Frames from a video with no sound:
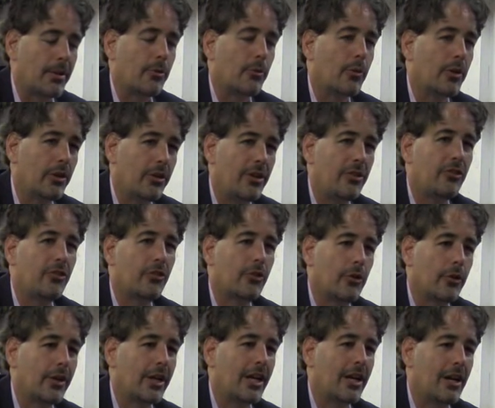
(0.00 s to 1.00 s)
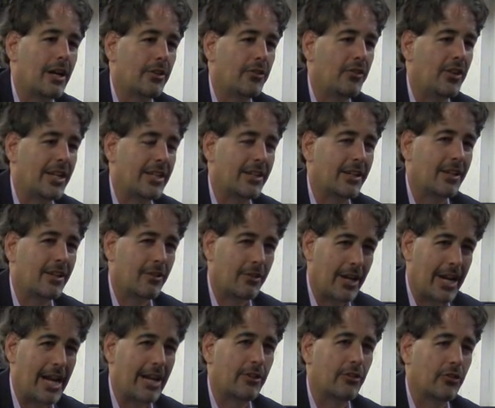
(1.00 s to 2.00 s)
really screwing content
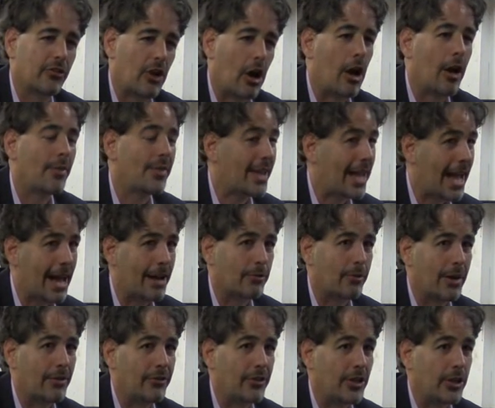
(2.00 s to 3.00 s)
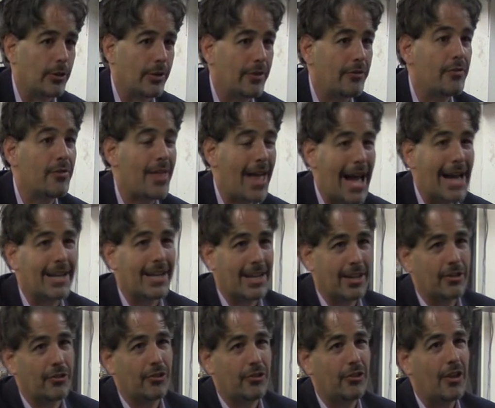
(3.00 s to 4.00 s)
creators on the ad revenue if that
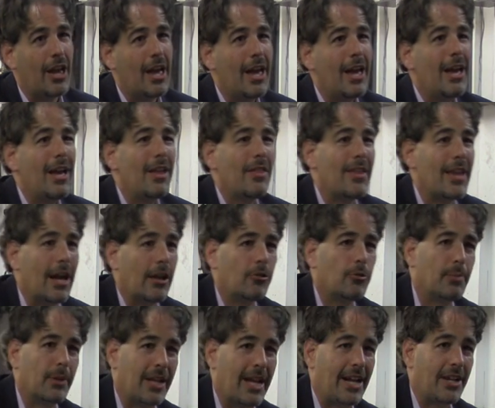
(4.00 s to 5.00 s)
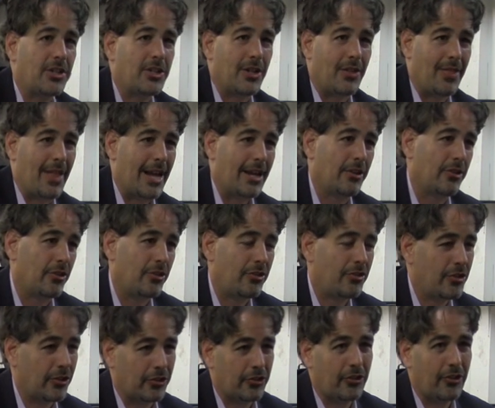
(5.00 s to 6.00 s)
is the explanation, that it is
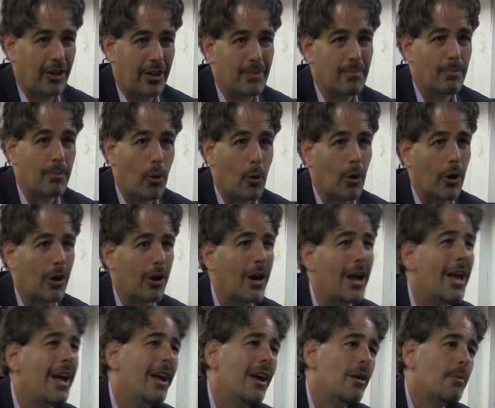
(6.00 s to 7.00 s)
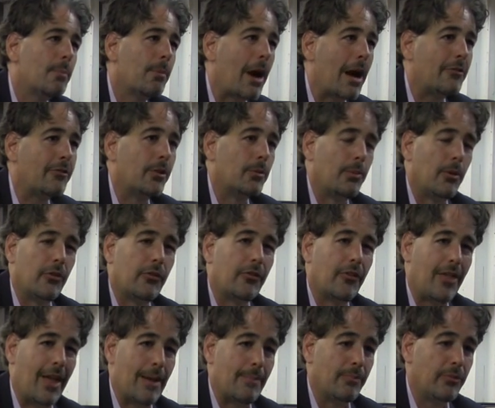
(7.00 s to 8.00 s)
just more profitable
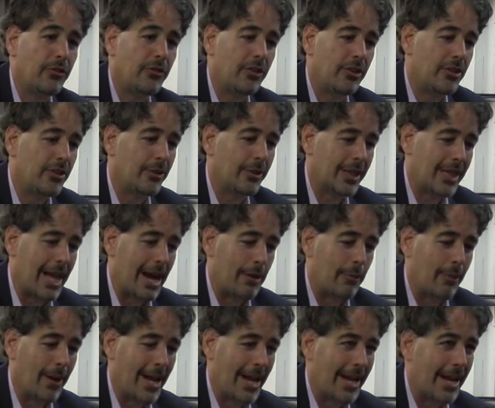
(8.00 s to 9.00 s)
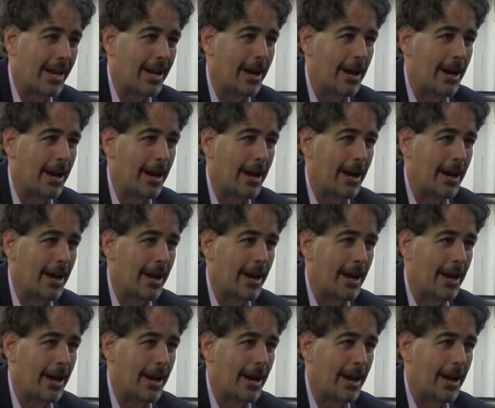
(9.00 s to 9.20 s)
for them to do it that way.